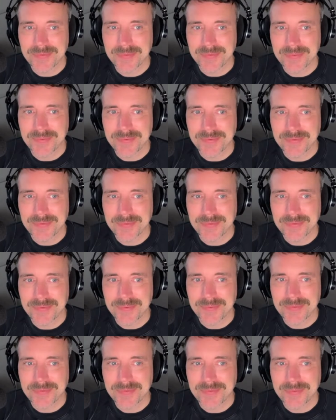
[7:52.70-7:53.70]
This
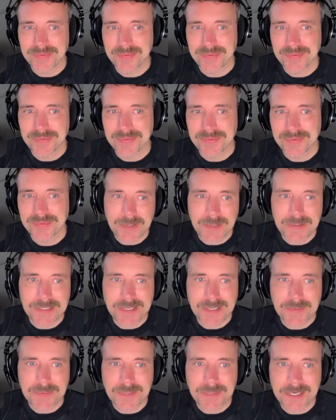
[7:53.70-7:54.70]
didn't exist when
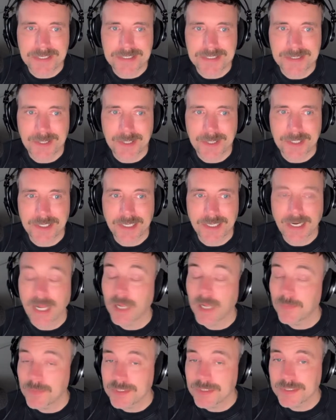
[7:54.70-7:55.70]
I started, and
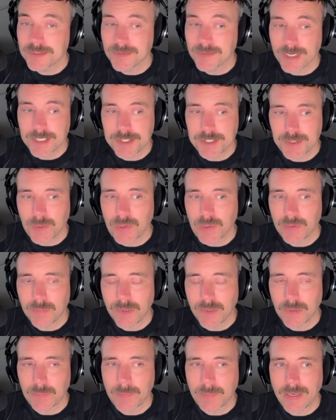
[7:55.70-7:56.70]
I wasn't really sure
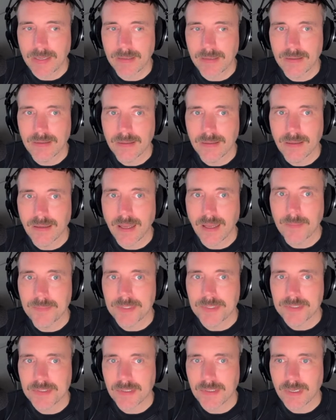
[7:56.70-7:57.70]
about my
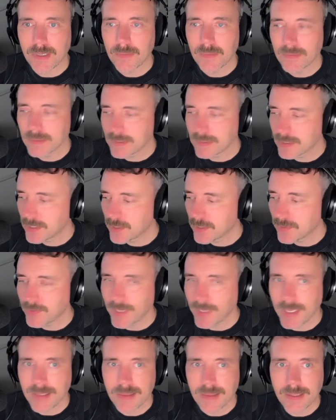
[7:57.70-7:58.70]
ambition. I wanted to
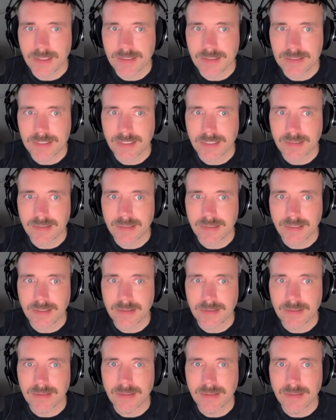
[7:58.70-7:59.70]
create things,
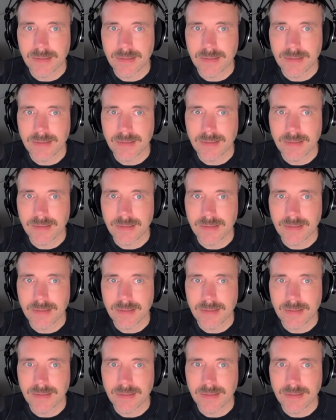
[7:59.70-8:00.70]
and
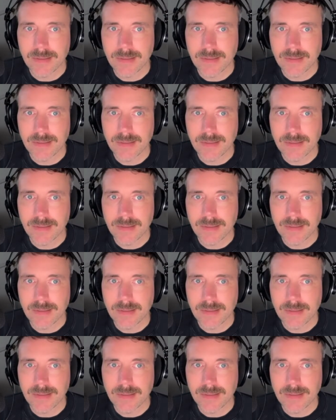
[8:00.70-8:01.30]
exactly what wasn't